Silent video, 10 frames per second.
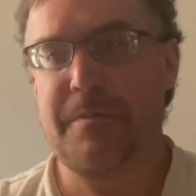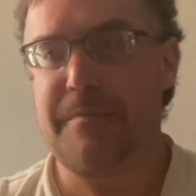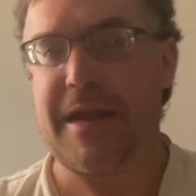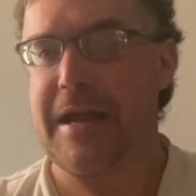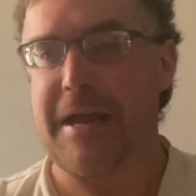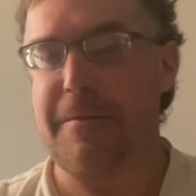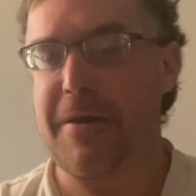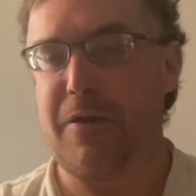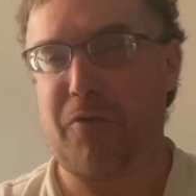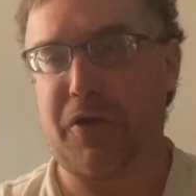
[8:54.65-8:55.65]
make
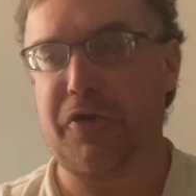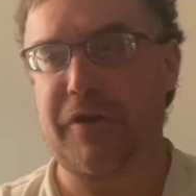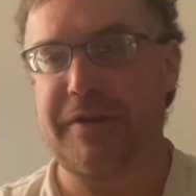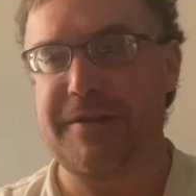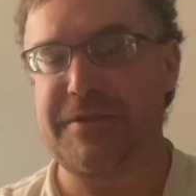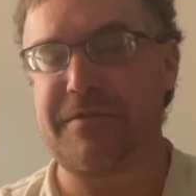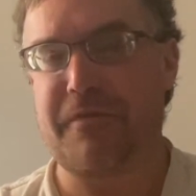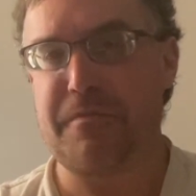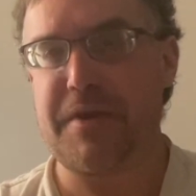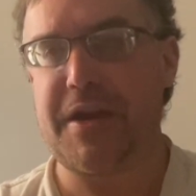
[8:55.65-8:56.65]
anybody look good. This is
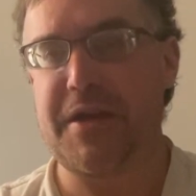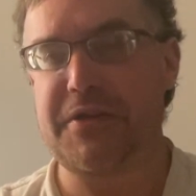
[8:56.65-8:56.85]
for me